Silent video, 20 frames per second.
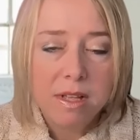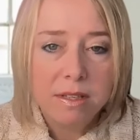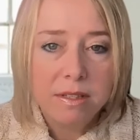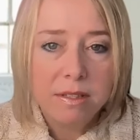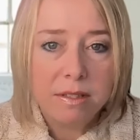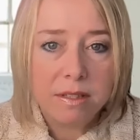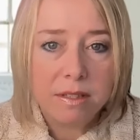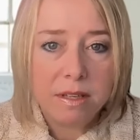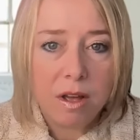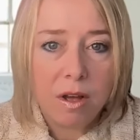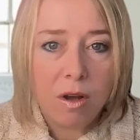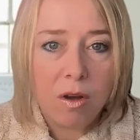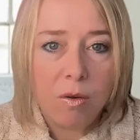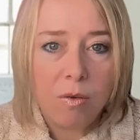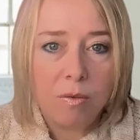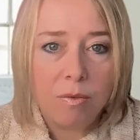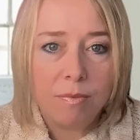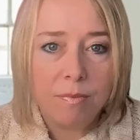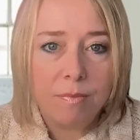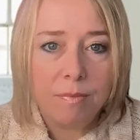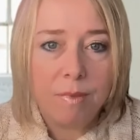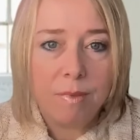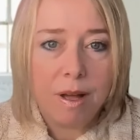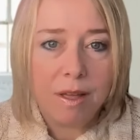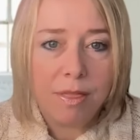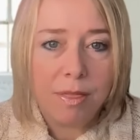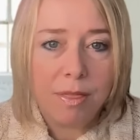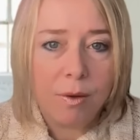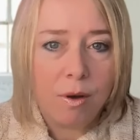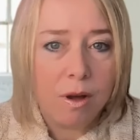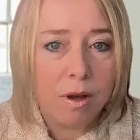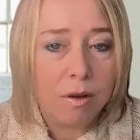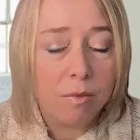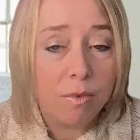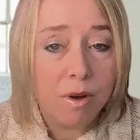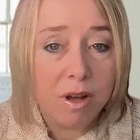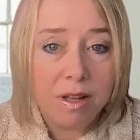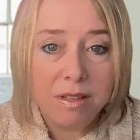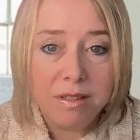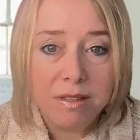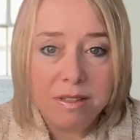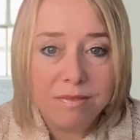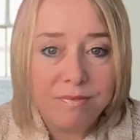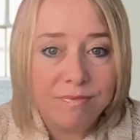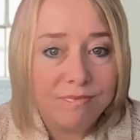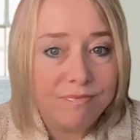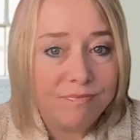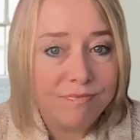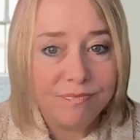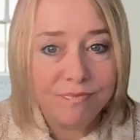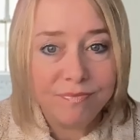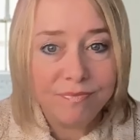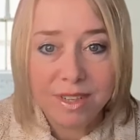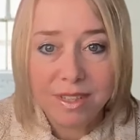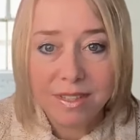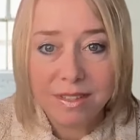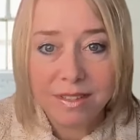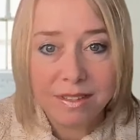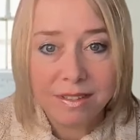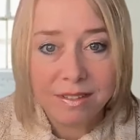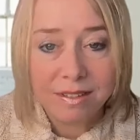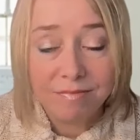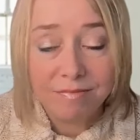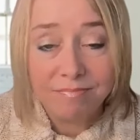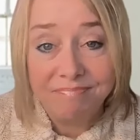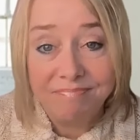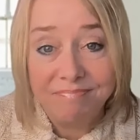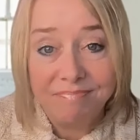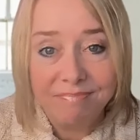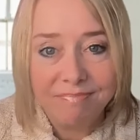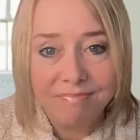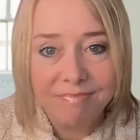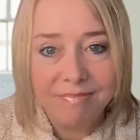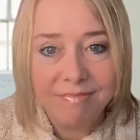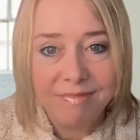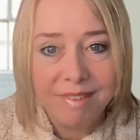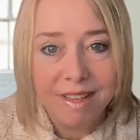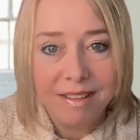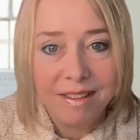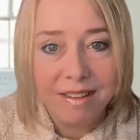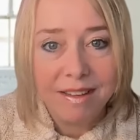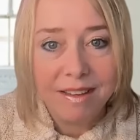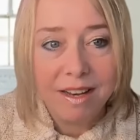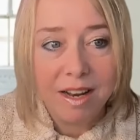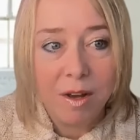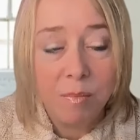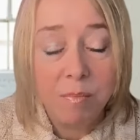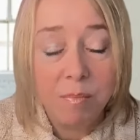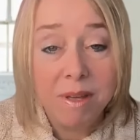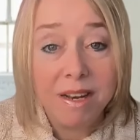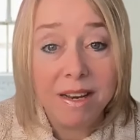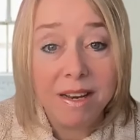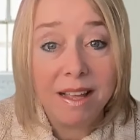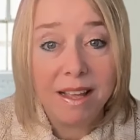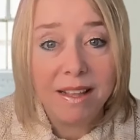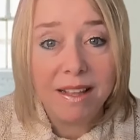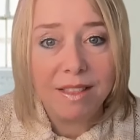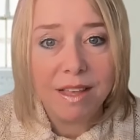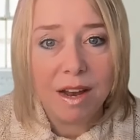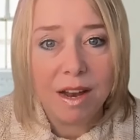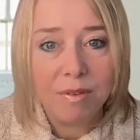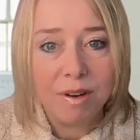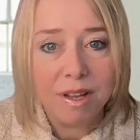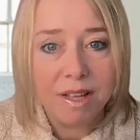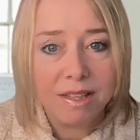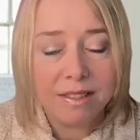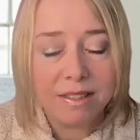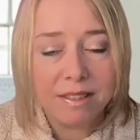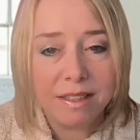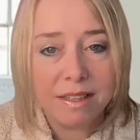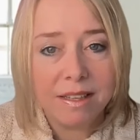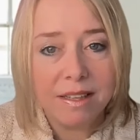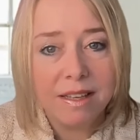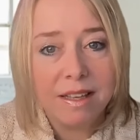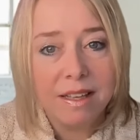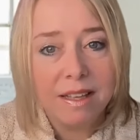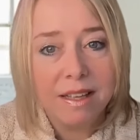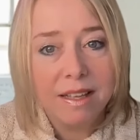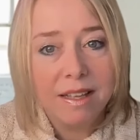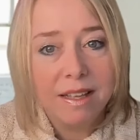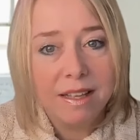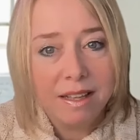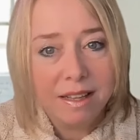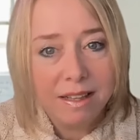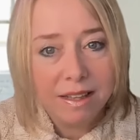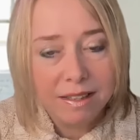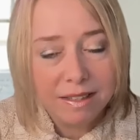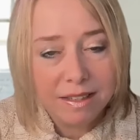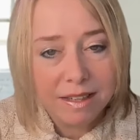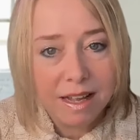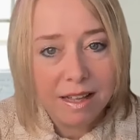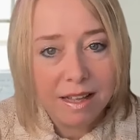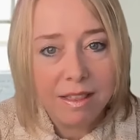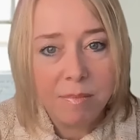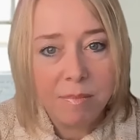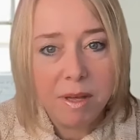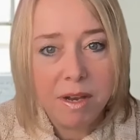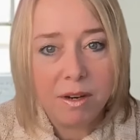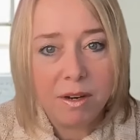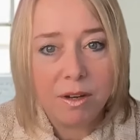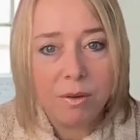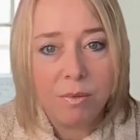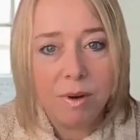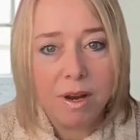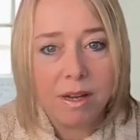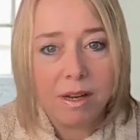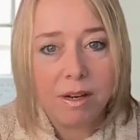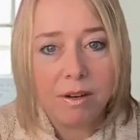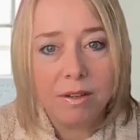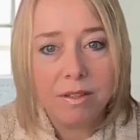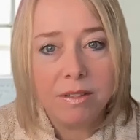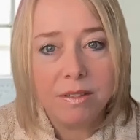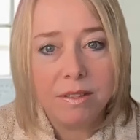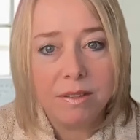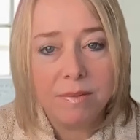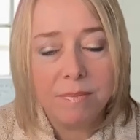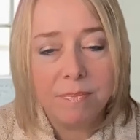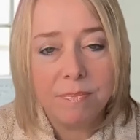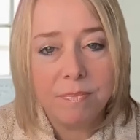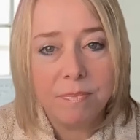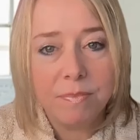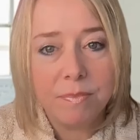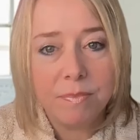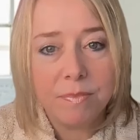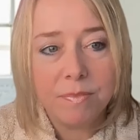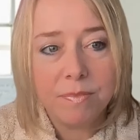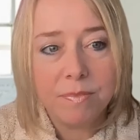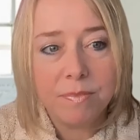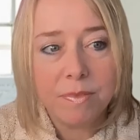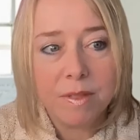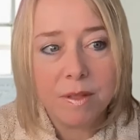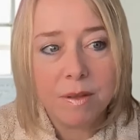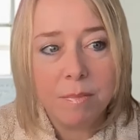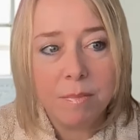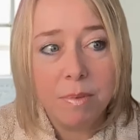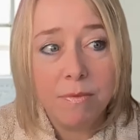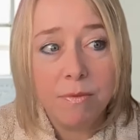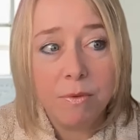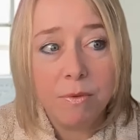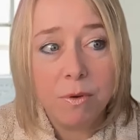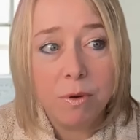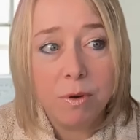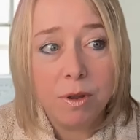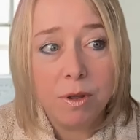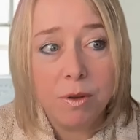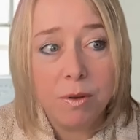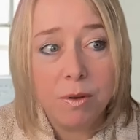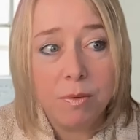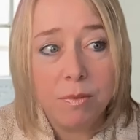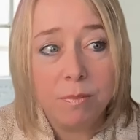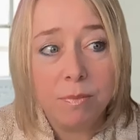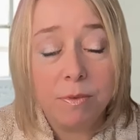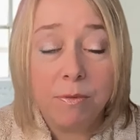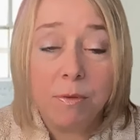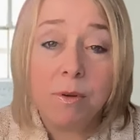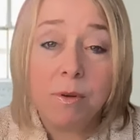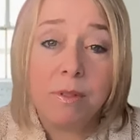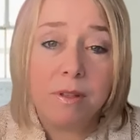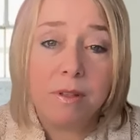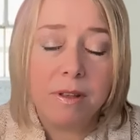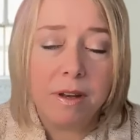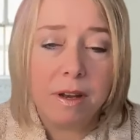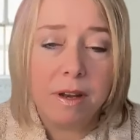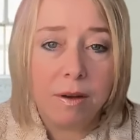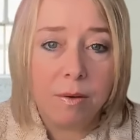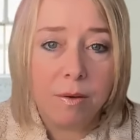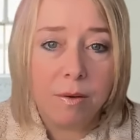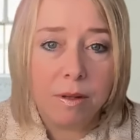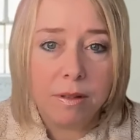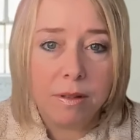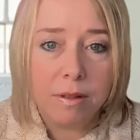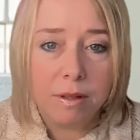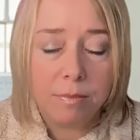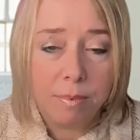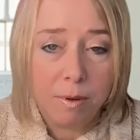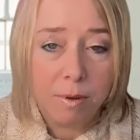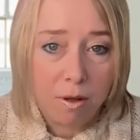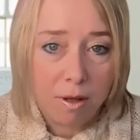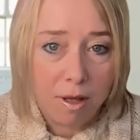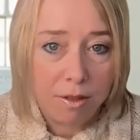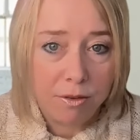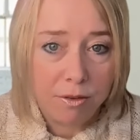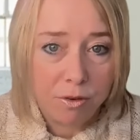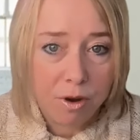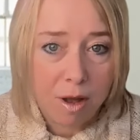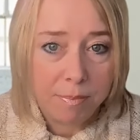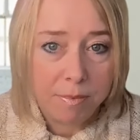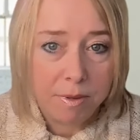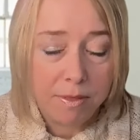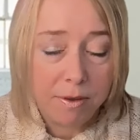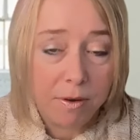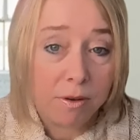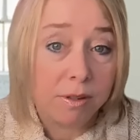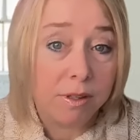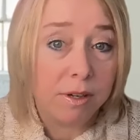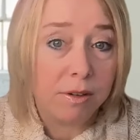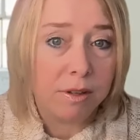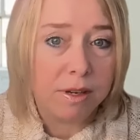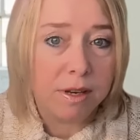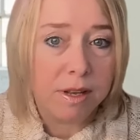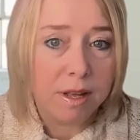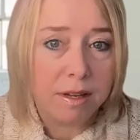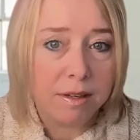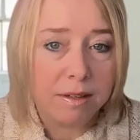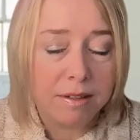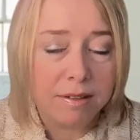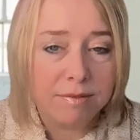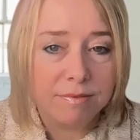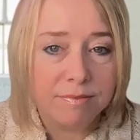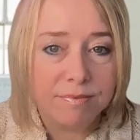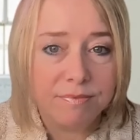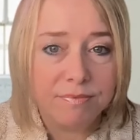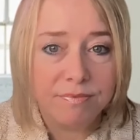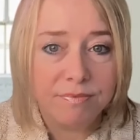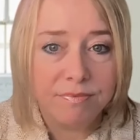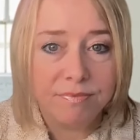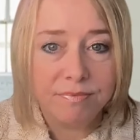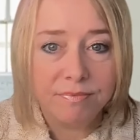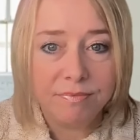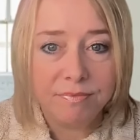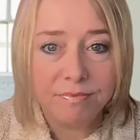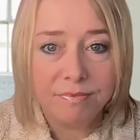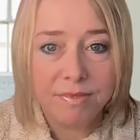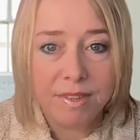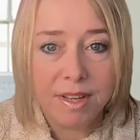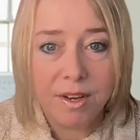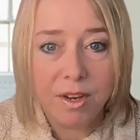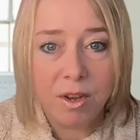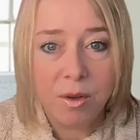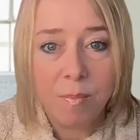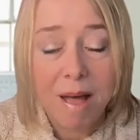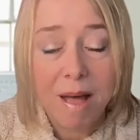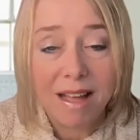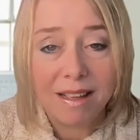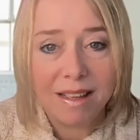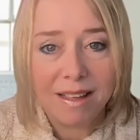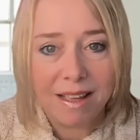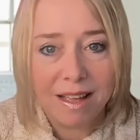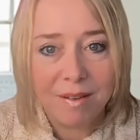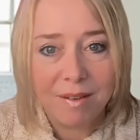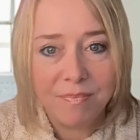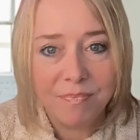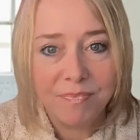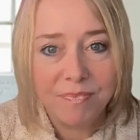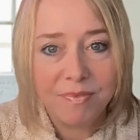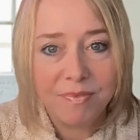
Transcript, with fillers: So my thought was just, you know, mitigate that risk. Get the medical records before you, before, you know, the ball has dropped and they're clearly not getting you back again.